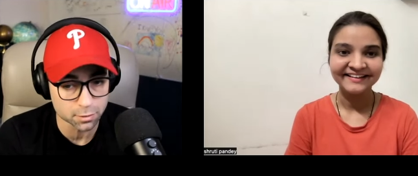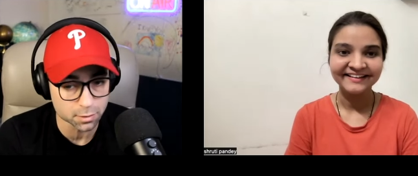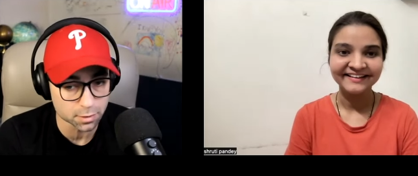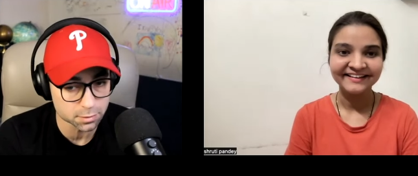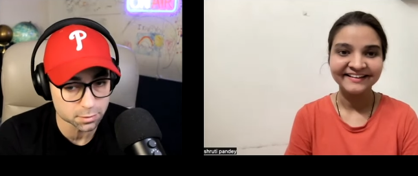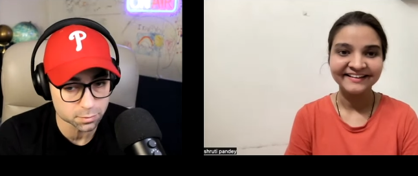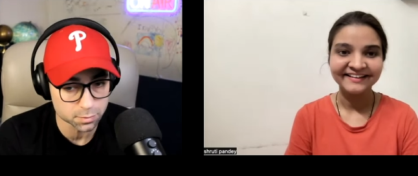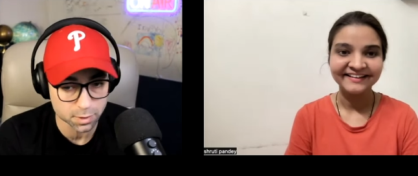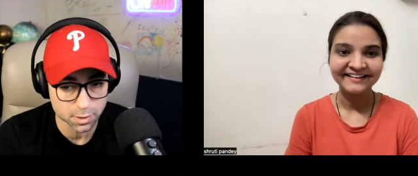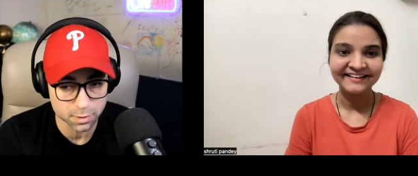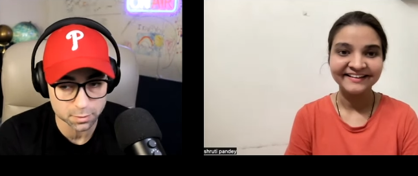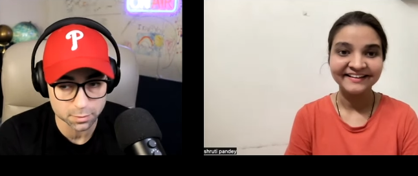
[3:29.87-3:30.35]

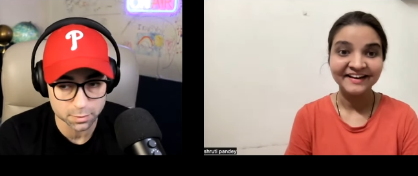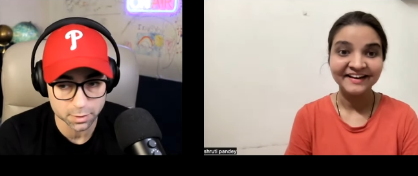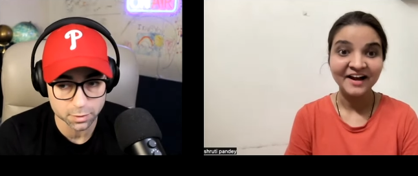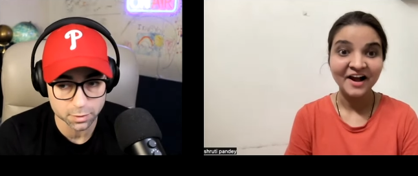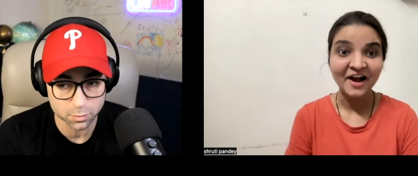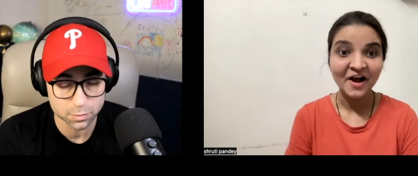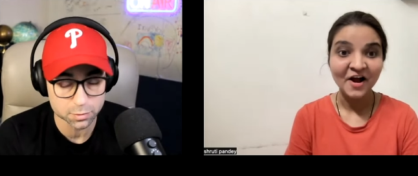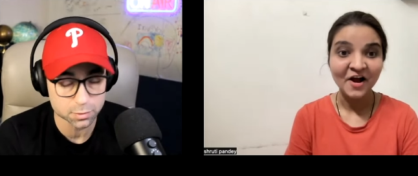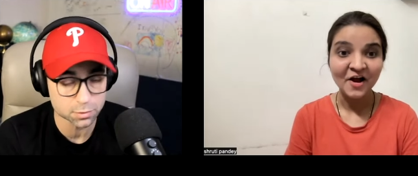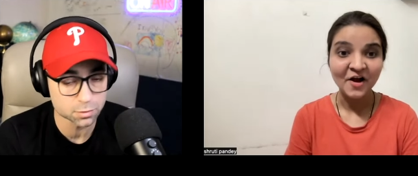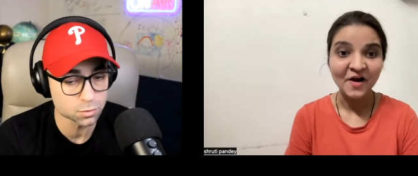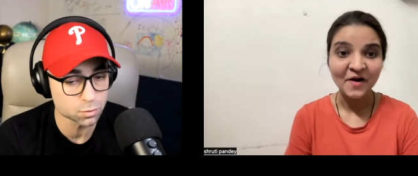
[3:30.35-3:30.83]
Speaker 1: That's what I like
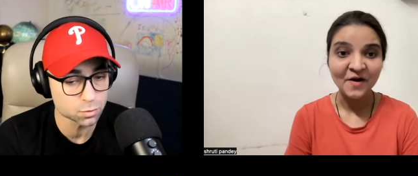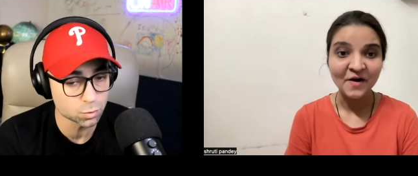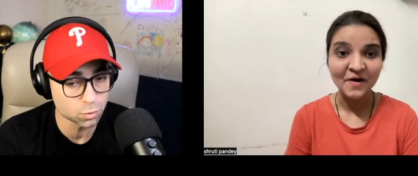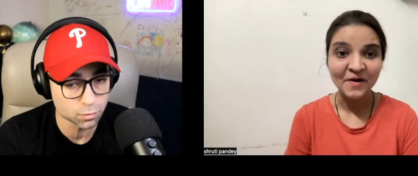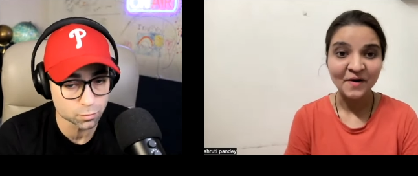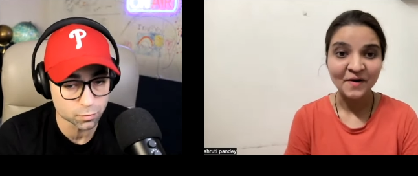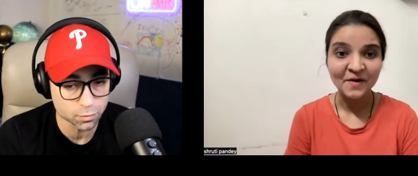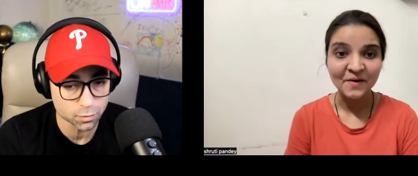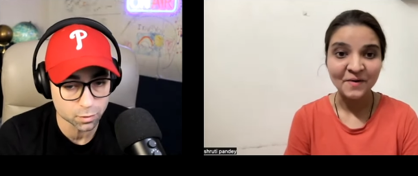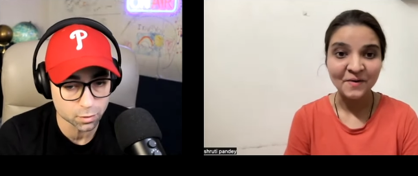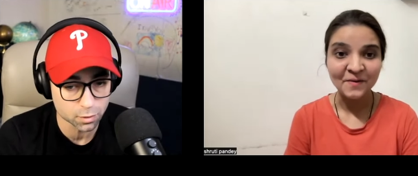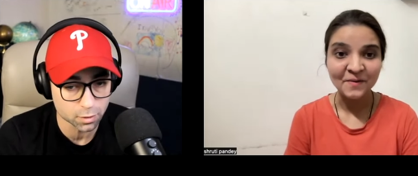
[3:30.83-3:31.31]
went to school
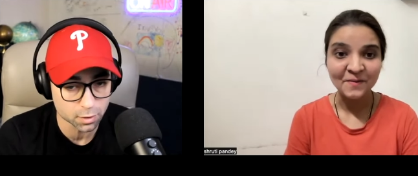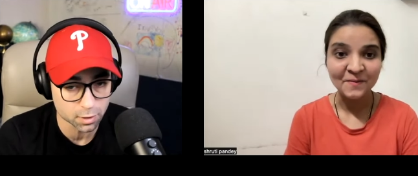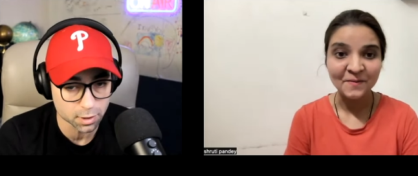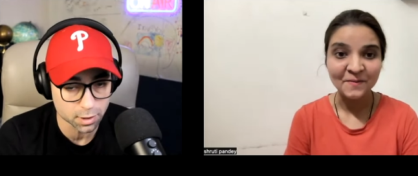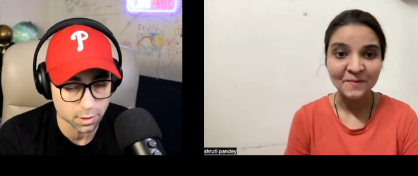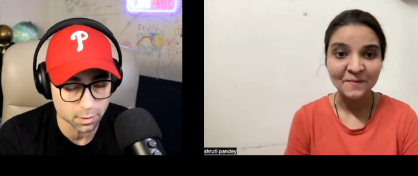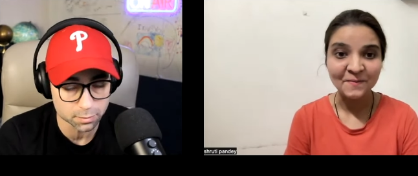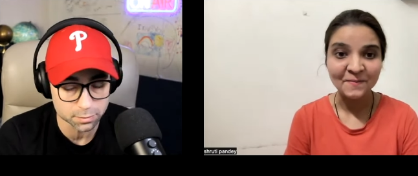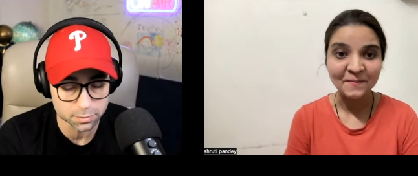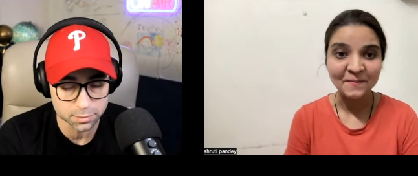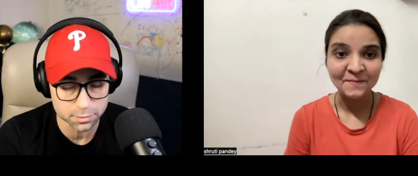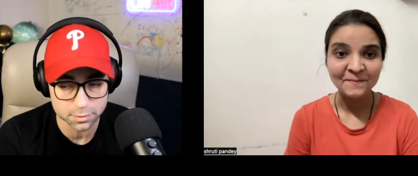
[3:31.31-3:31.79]
for, and
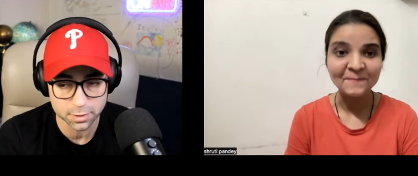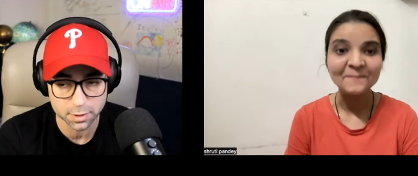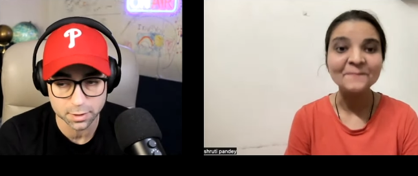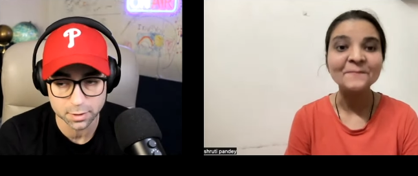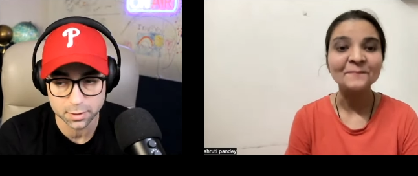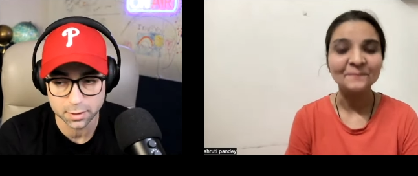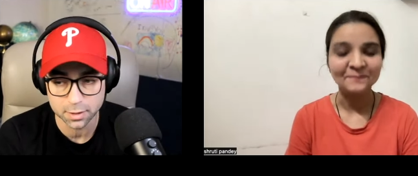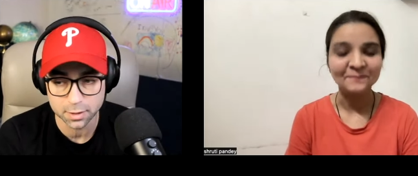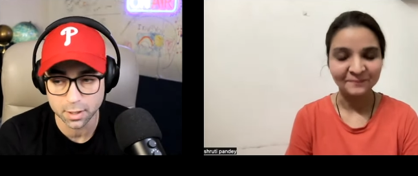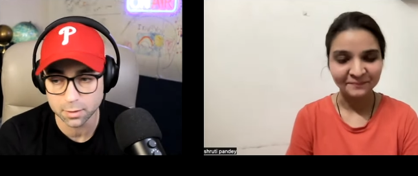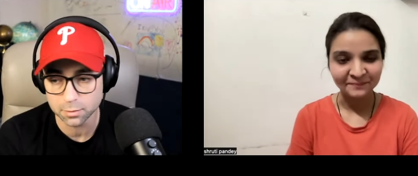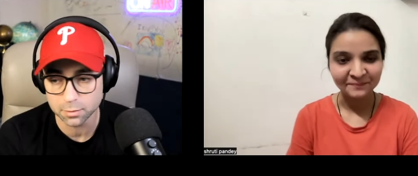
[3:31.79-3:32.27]
I was
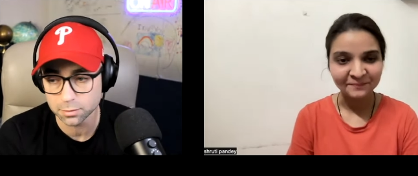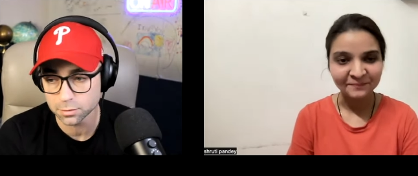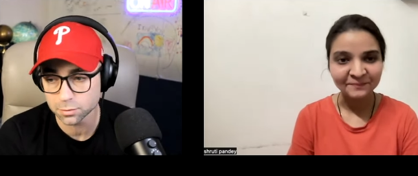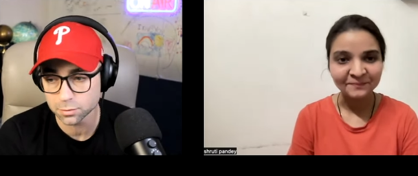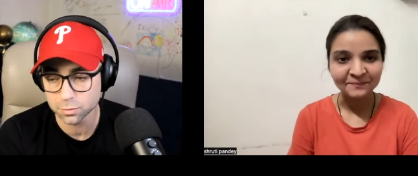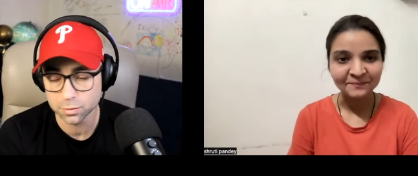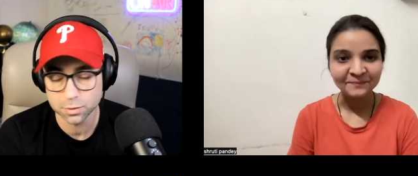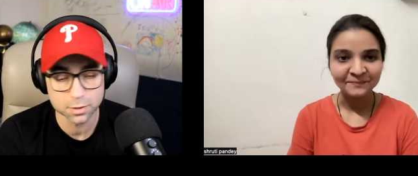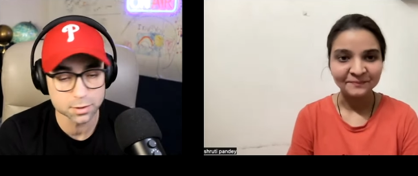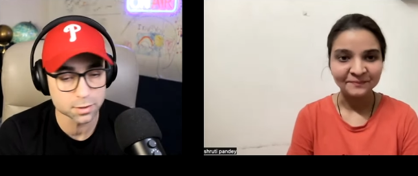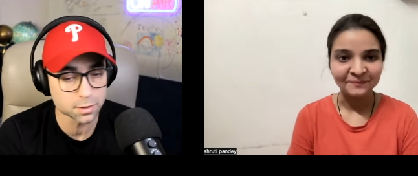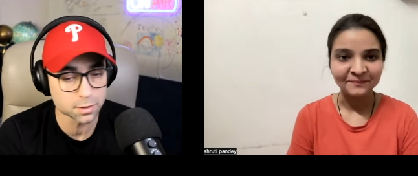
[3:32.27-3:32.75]
like, I was
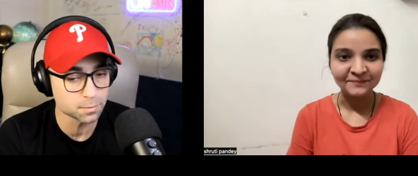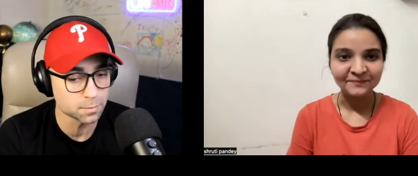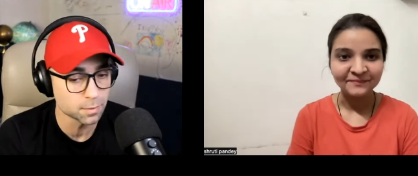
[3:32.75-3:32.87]
really,